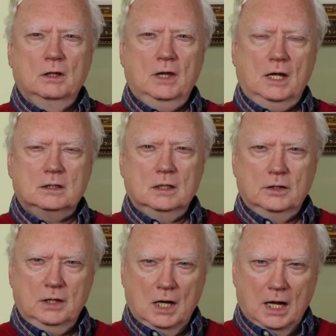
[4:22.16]
that
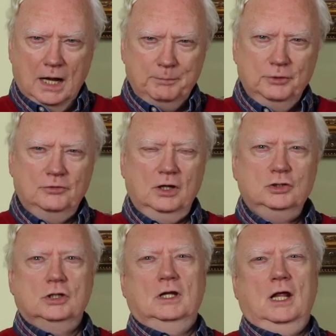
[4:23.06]
the
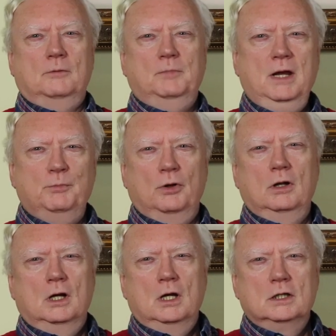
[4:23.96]
opposition that
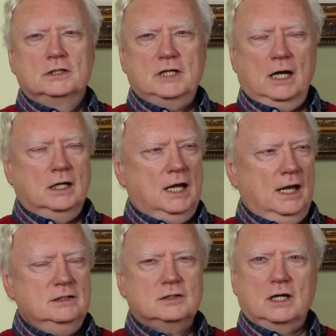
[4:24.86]
people send
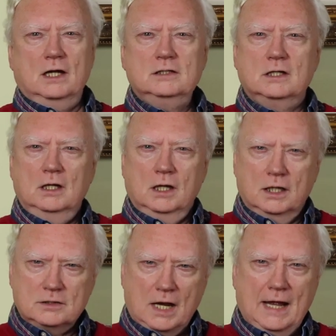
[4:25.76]
against us
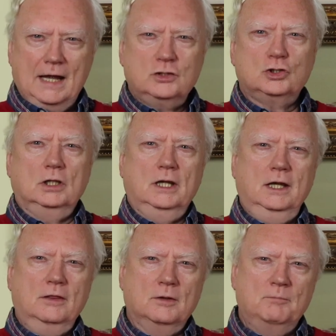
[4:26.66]
is
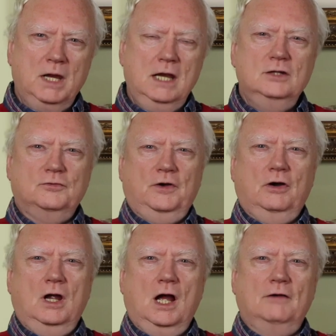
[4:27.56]
actually the means
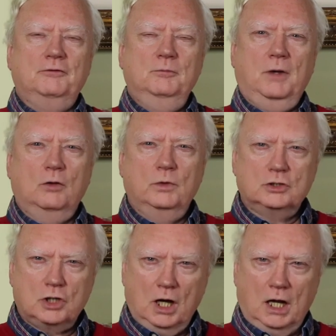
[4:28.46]
very often by
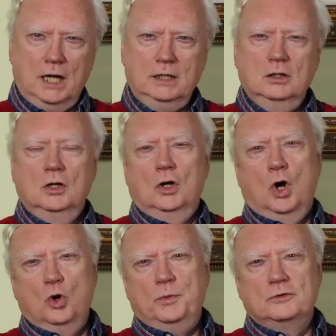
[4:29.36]
which God
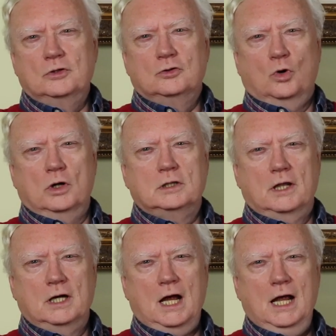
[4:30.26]
opens a door to
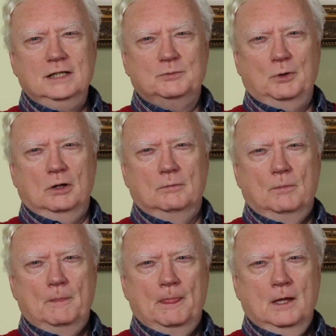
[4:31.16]
the gospel.
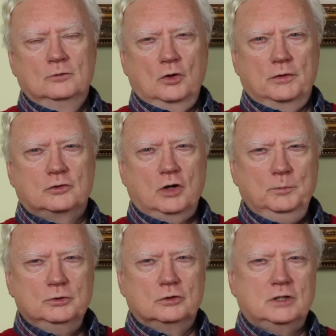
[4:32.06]
So the
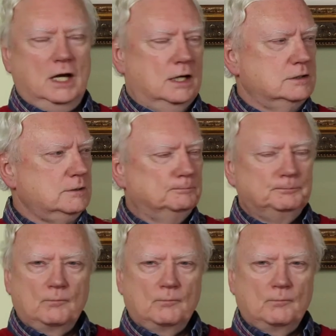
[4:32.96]
scripture says,